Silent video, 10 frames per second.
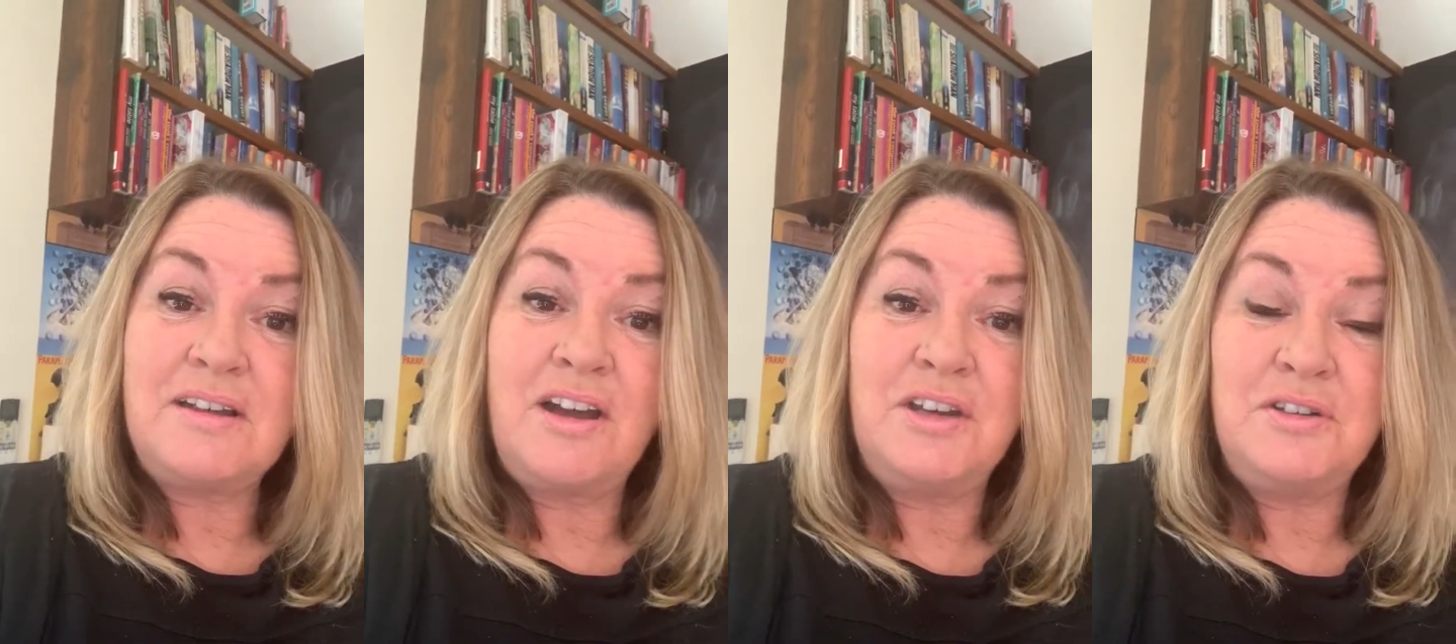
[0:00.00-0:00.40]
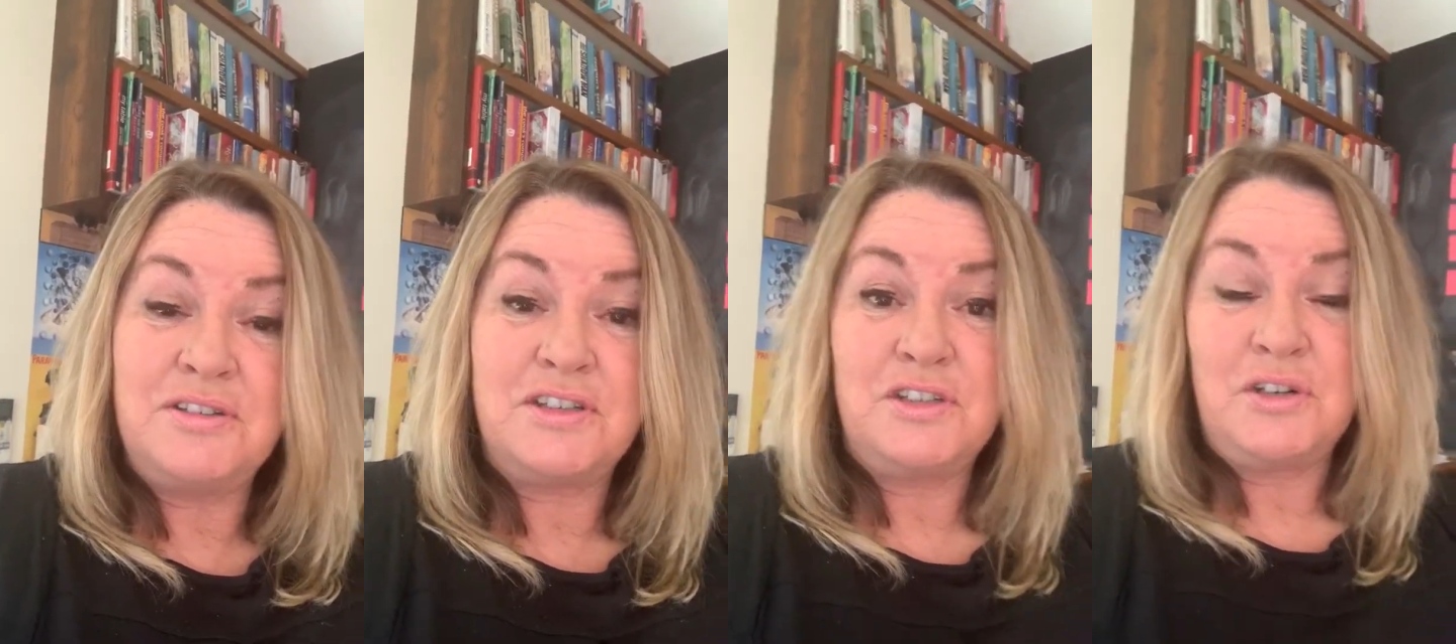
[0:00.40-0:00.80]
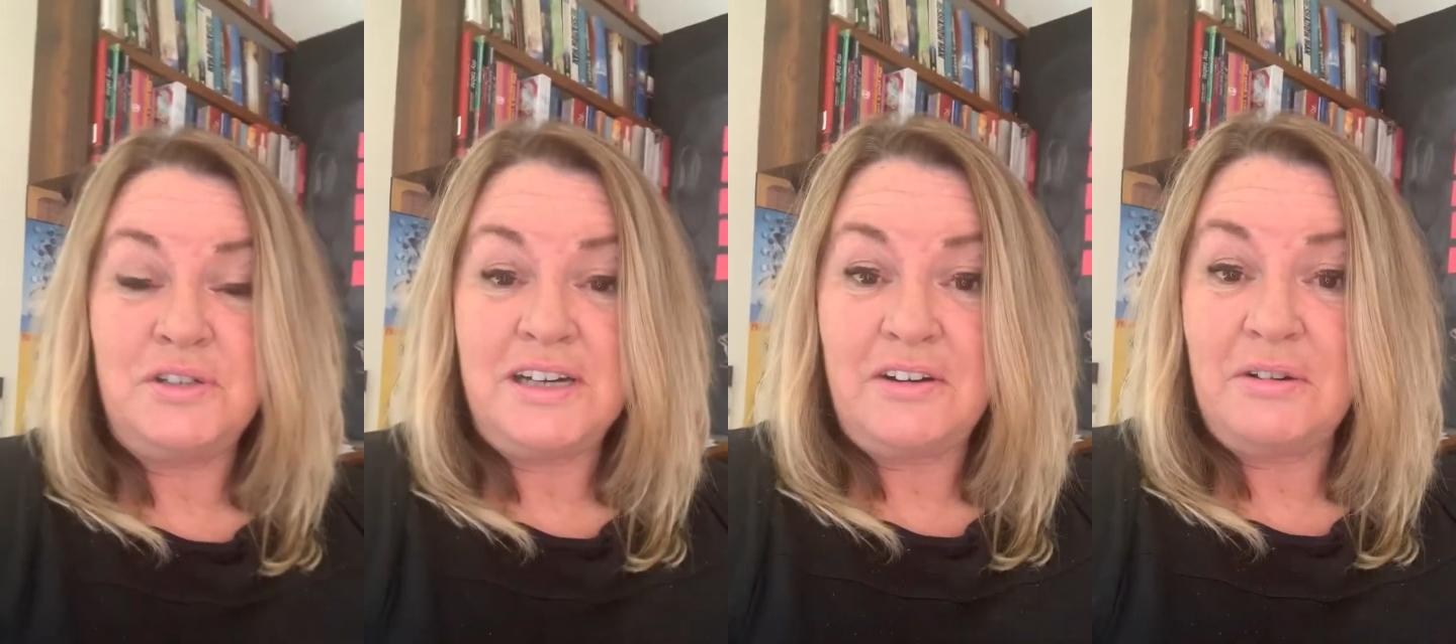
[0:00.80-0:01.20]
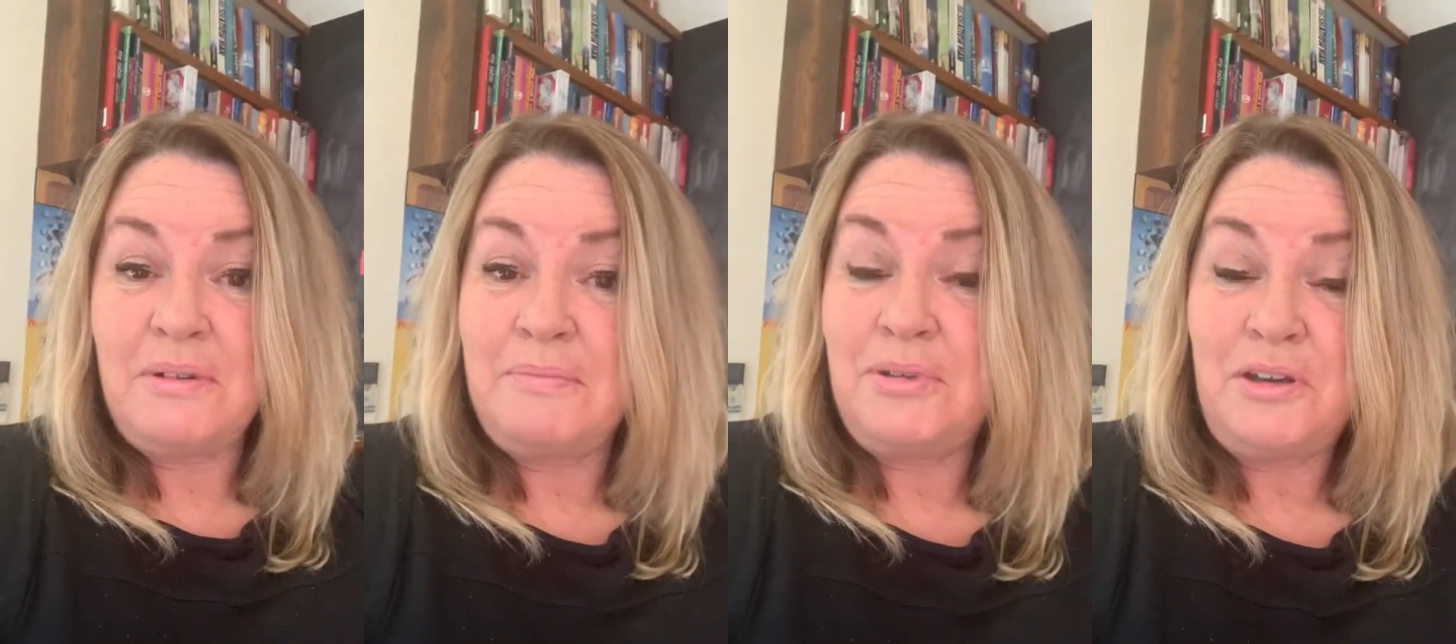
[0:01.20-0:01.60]
I use the doTERRA
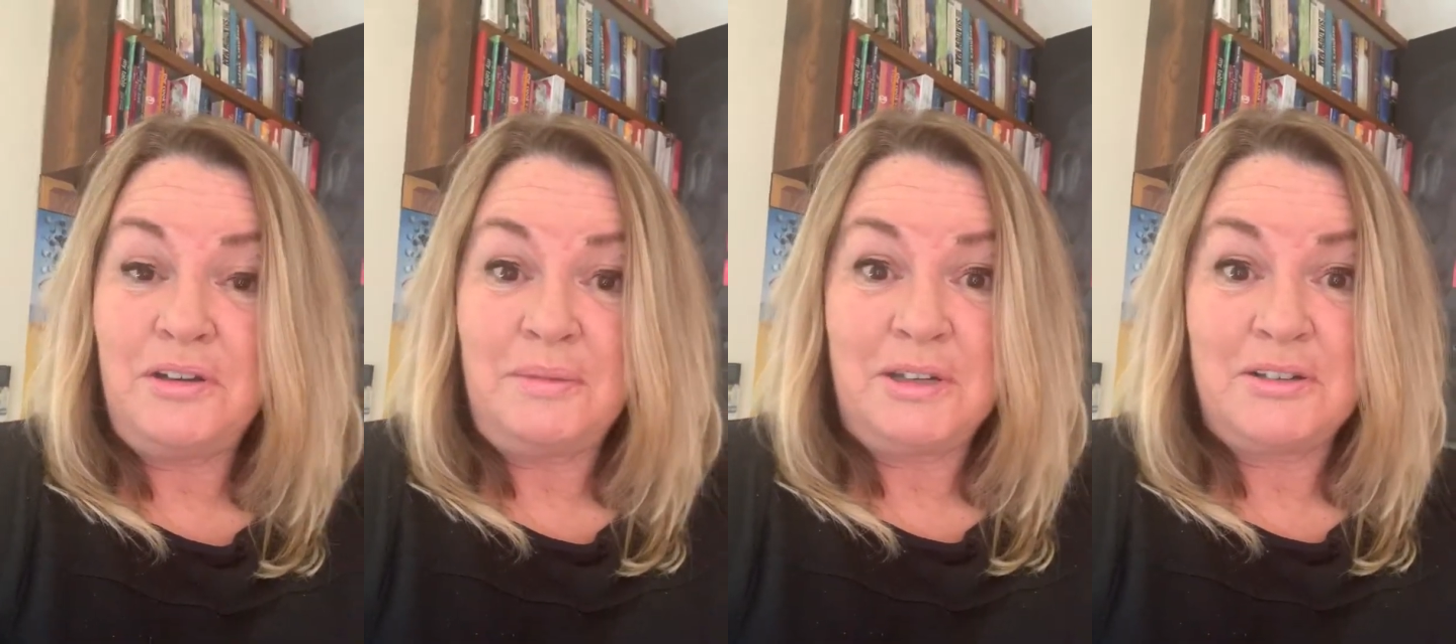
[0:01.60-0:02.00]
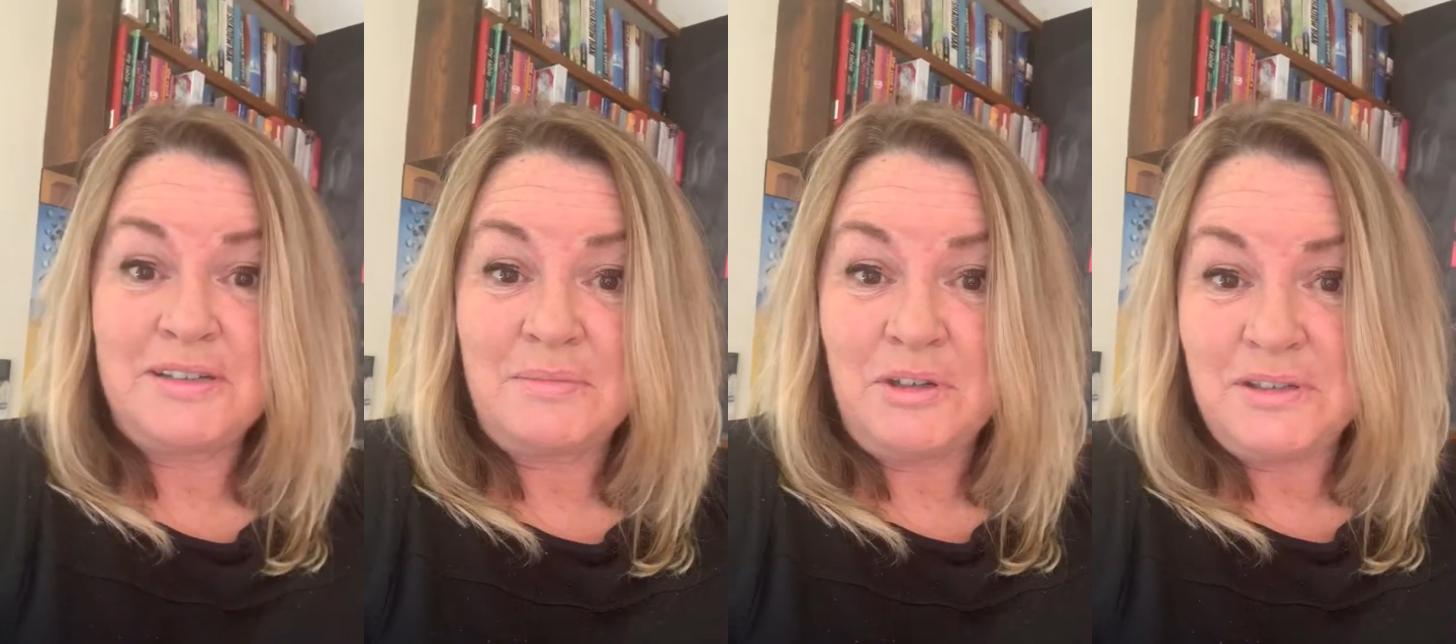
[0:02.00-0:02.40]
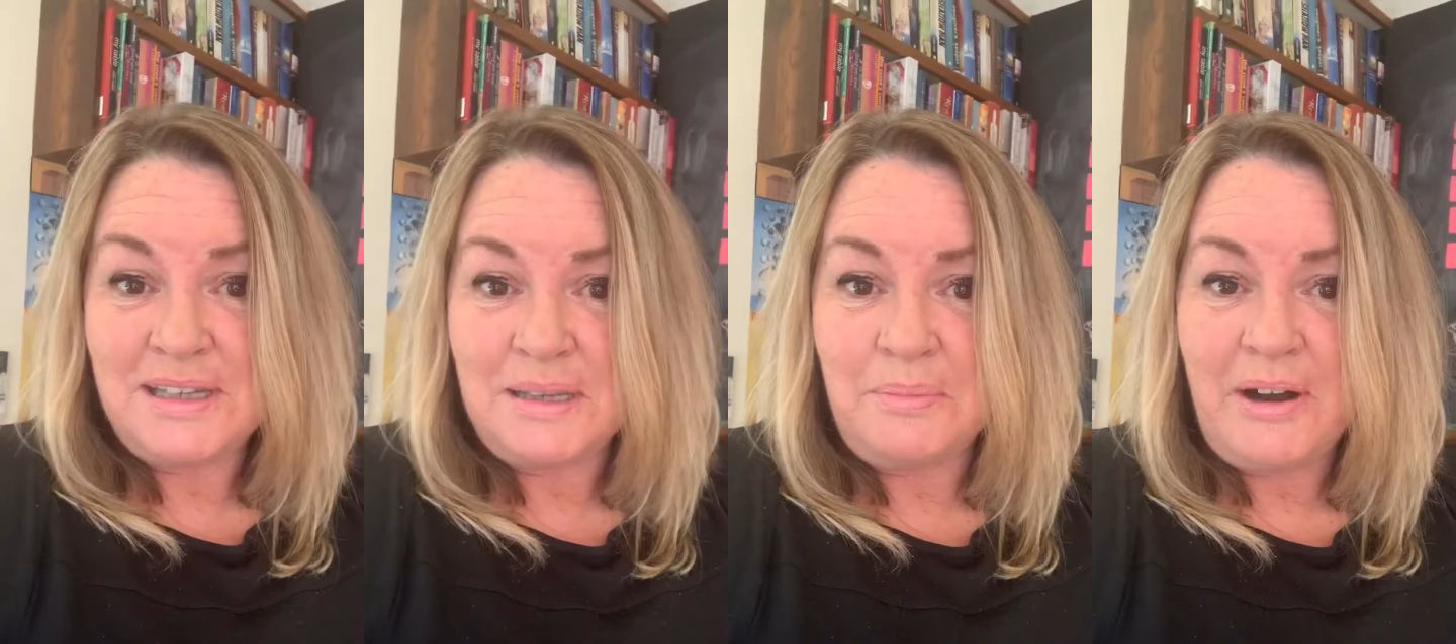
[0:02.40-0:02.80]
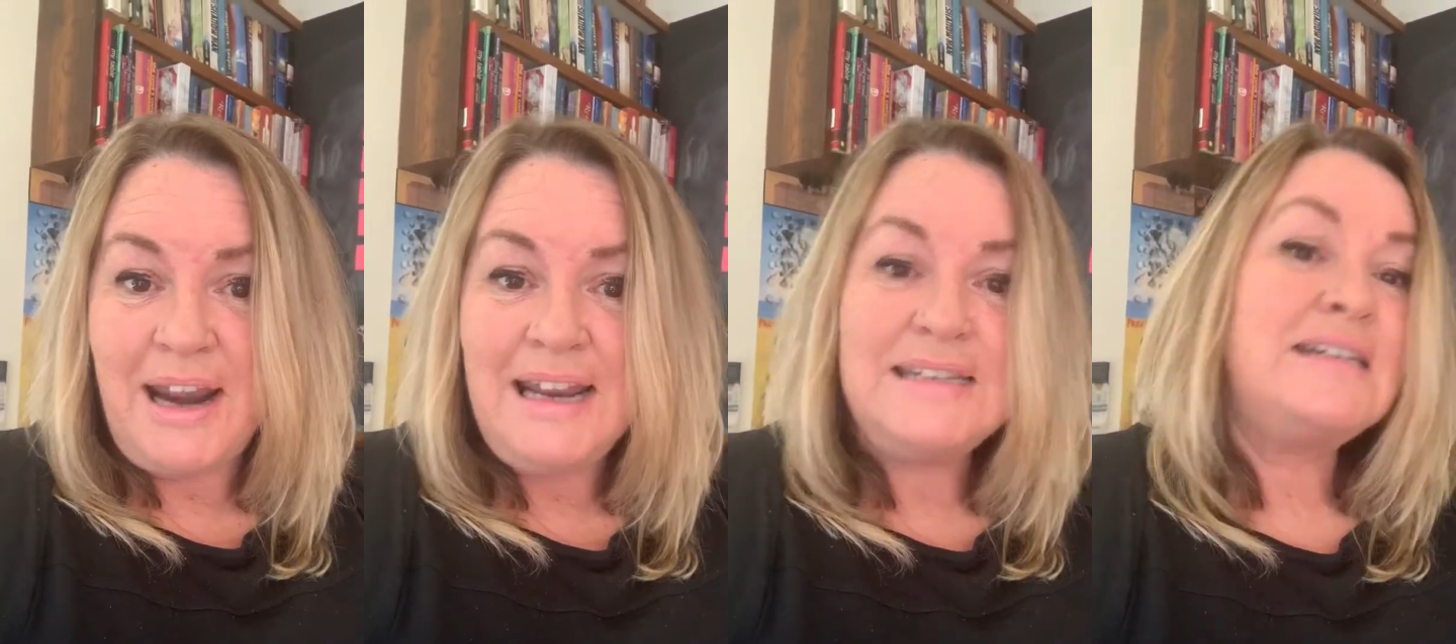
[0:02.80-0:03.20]
one purely because I'm using the
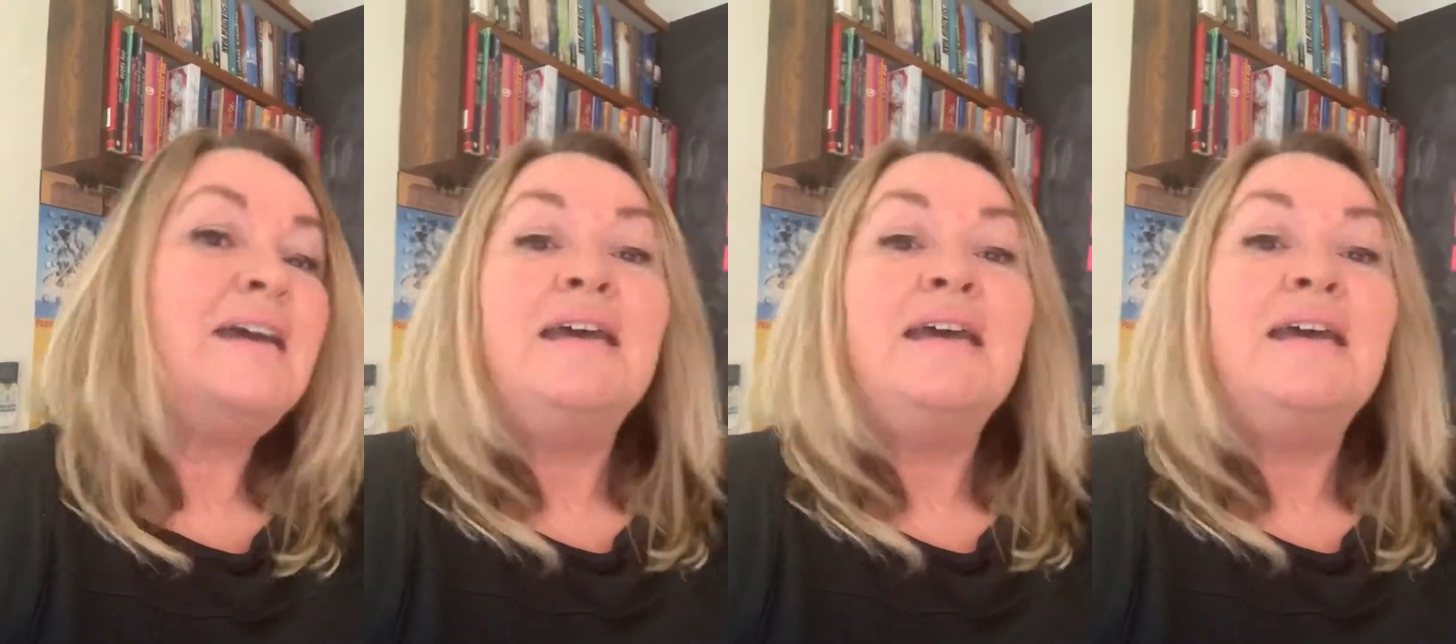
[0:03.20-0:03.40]
brand,